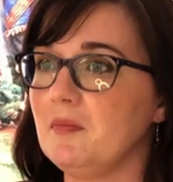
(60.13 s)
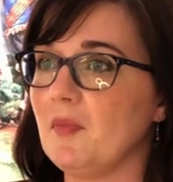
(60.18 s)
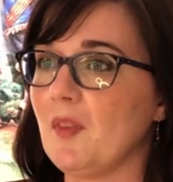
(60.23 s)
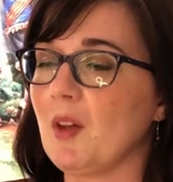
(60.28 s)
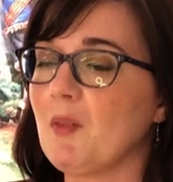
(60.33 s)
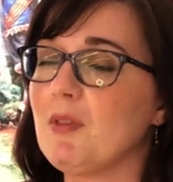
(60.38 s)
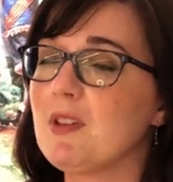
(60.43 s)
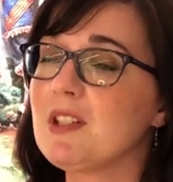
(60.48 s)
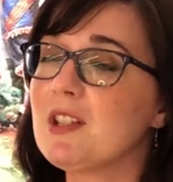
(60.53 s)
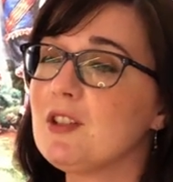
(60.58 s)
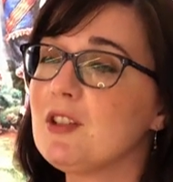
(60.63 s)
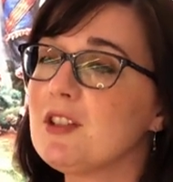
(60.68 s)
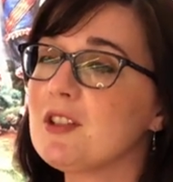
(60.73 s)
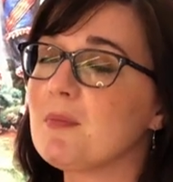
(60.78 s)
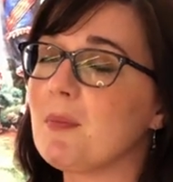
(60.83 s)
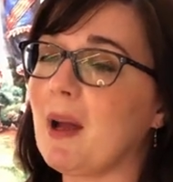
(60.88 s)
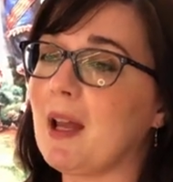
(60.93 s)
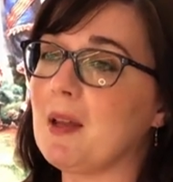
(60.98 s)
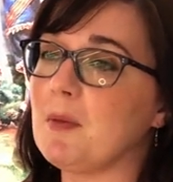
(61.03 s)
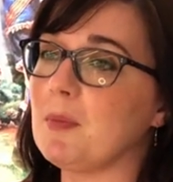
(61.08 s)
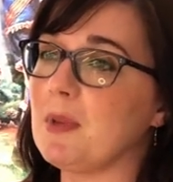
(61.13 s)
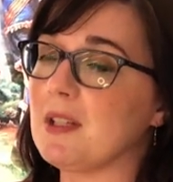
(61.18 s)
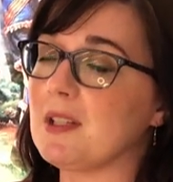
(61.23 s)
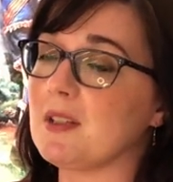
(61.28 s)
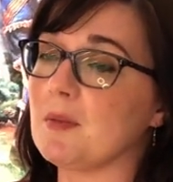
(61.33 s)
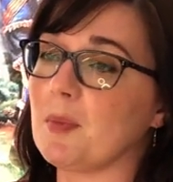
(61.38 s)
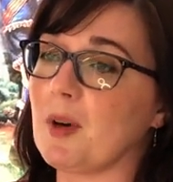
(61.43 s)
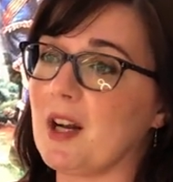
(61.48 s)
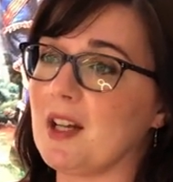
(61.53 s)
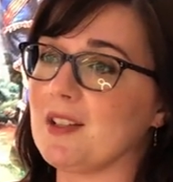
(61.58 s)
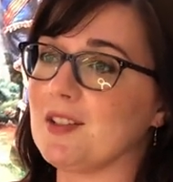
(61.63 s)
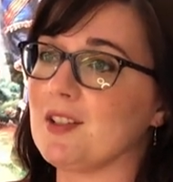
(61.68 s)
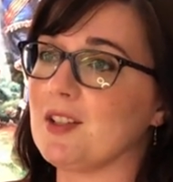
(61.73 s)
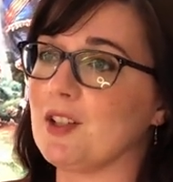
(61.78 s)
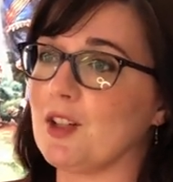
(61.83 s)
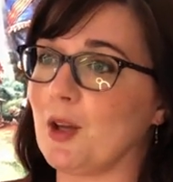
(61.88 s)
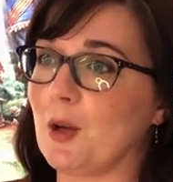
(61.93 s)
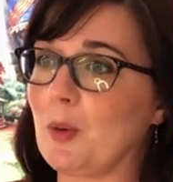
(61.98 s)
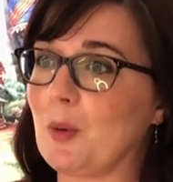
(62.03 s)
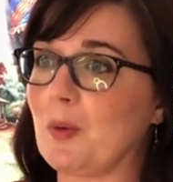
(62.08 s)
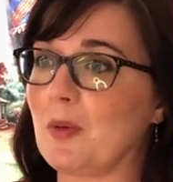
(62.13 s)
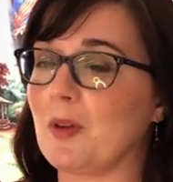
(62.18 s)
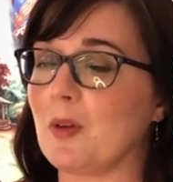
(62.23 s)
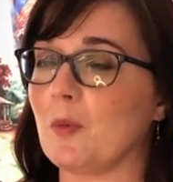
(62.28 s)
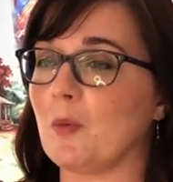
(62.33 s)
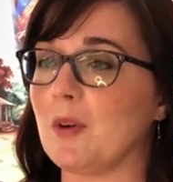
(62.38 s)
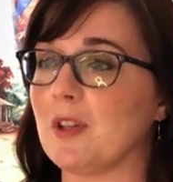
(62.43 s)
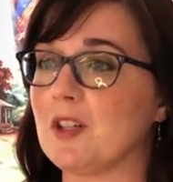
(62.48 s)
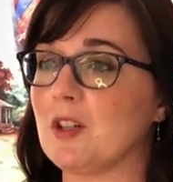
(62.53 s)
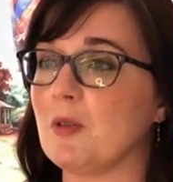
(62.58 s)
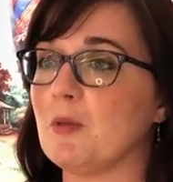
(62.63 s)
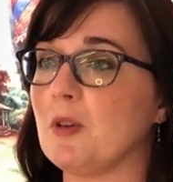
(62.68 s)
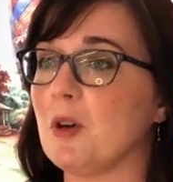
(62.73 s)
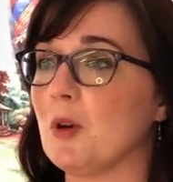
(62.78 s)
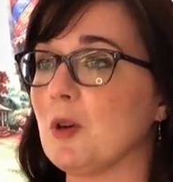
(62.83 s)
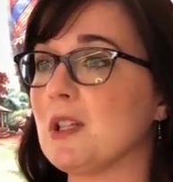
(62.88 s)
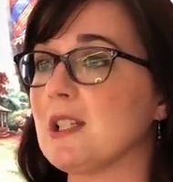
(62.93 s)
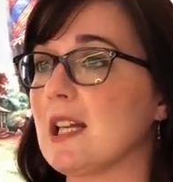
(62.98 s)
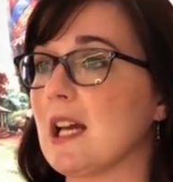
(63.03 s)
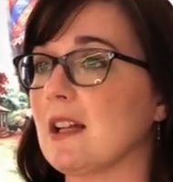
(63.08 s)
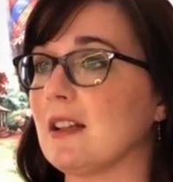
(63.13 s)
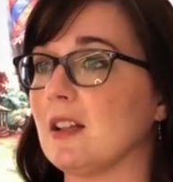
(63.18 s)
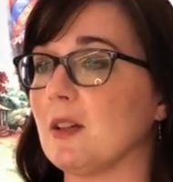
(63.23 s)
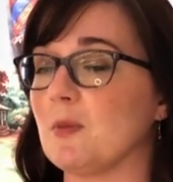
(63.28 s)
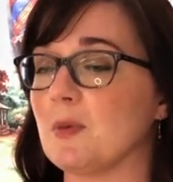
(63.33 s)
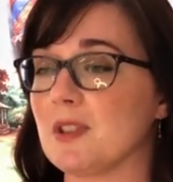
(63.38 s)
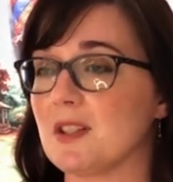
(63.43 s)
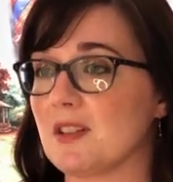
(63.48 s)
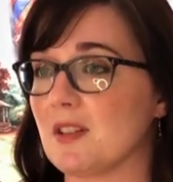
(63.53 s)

Visitors might be surprised to know that we don't know exactly when